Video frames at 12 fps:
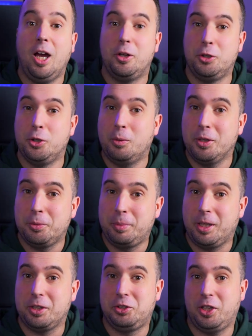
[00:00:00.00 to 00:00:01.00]
Do you want to
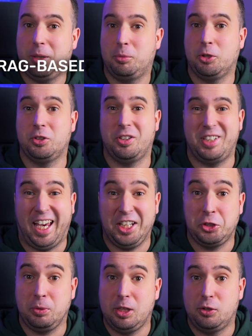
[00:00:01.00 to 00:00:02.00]
build a chatbot that
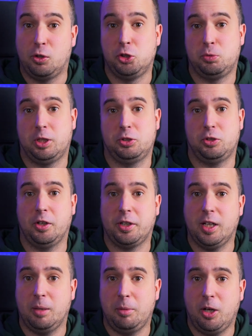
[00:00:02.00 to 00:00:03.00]
actually knows what it's
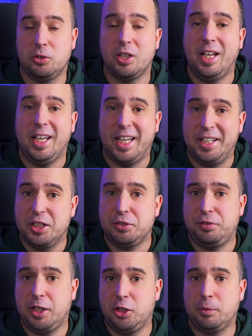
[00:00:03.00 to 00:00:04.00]
talking about? In this
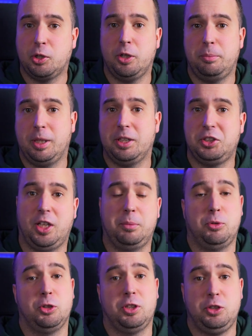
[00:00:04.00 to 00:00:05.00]
video, we're going to build a
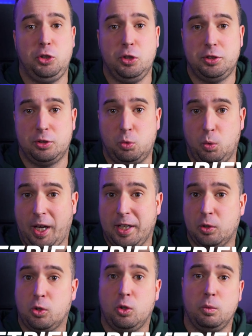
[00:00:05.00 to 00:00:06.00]
chatbot that uses
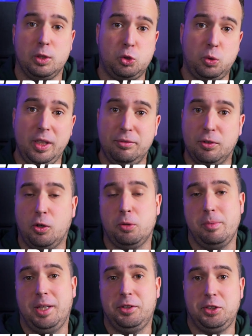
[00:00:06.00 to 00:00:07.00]
RAG or Retrieval
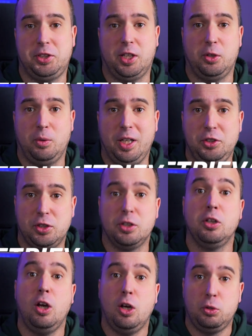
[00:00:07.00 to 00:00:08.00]
Augmented
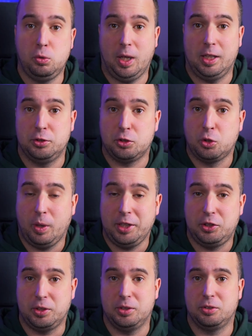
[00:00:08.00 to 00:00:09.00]
Generation to answer
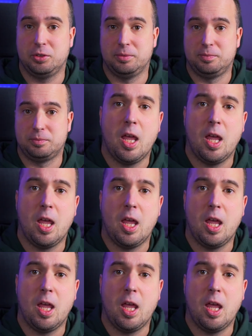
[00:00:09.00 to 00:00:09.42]
questions.